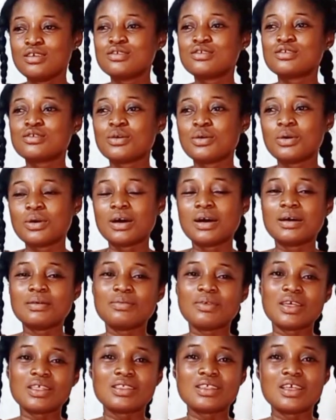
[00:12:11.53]
So
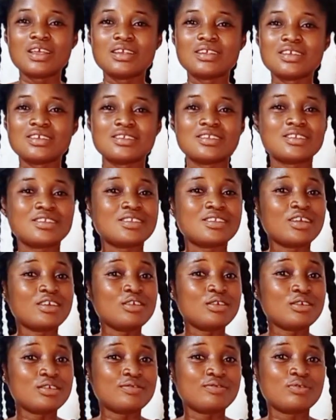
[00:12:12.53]
I think this is
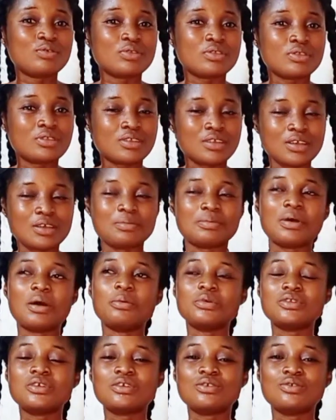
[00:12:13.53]
the useful tip I
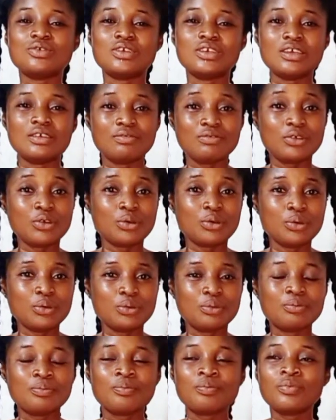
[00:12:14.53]
wanted to give you
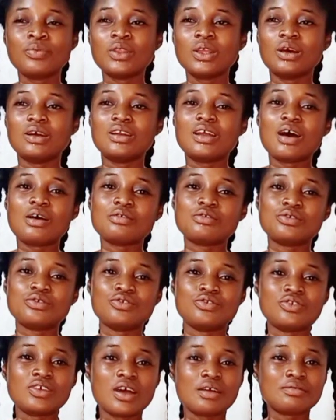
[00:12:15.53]
on how
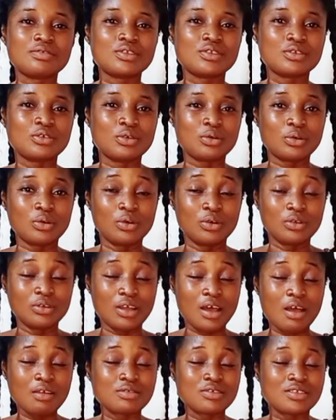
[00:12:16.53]
to on
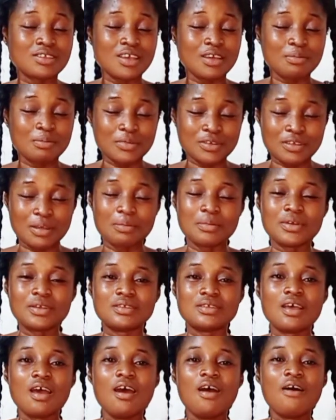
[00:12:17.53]
how to take
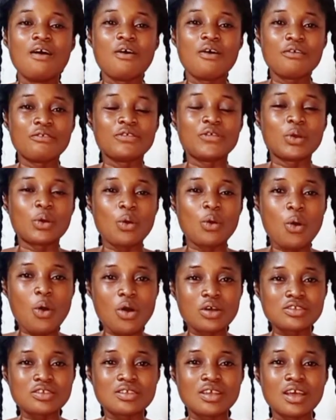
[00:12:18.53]
measurements of your
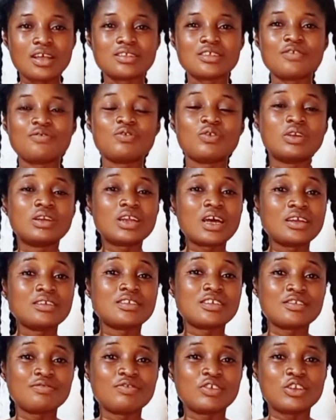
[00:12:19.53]
corset. If you
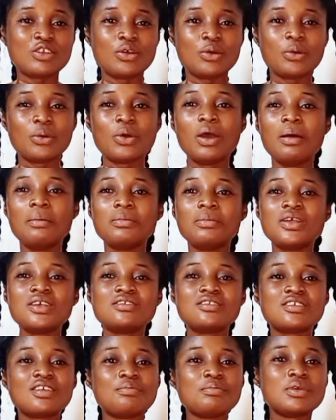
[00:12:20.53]
like this video,
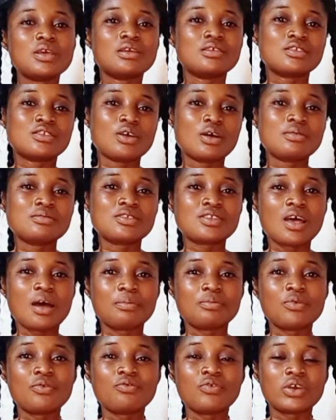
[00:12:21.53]
please give me a thumbs
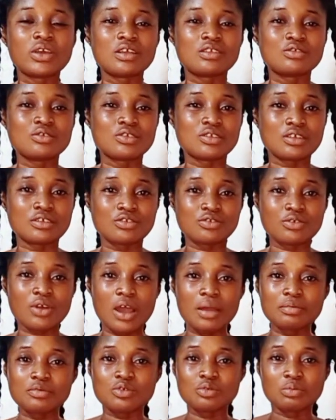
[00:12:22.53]
up. Don't forget to
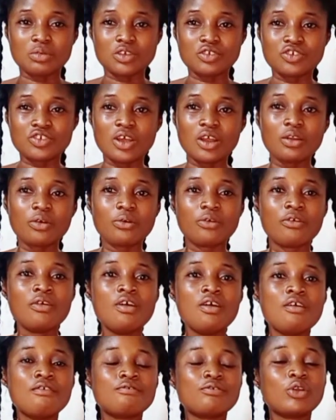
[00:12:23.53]
subscribe to my channel.
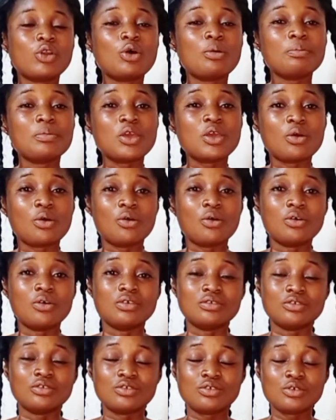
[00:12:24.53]
Follow me
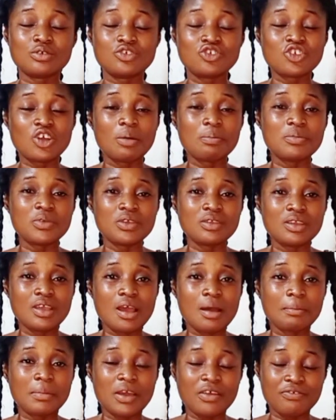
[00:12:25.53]
on social
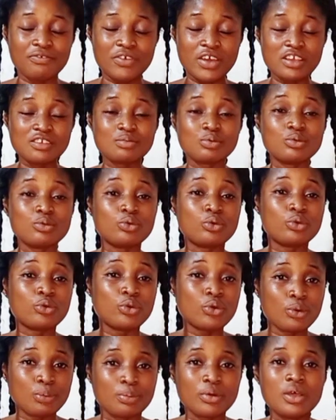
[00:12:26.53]
media. My Facebook
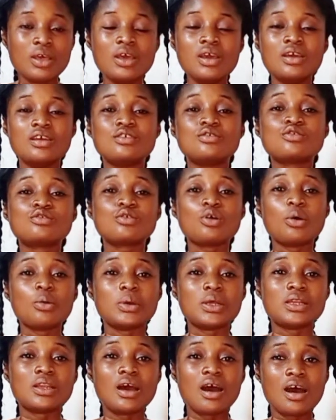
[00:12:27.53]
group is so
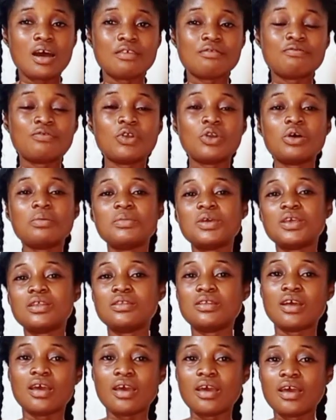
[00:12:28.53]
it, and follow me
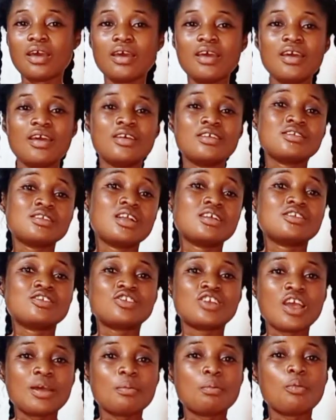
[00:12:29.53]
there. Let's
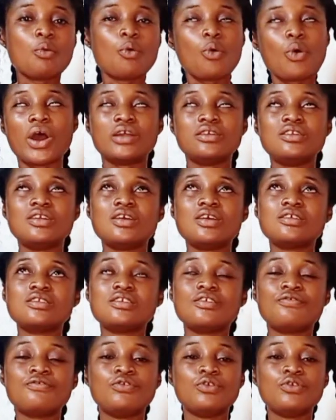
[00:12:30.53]
share more ideas.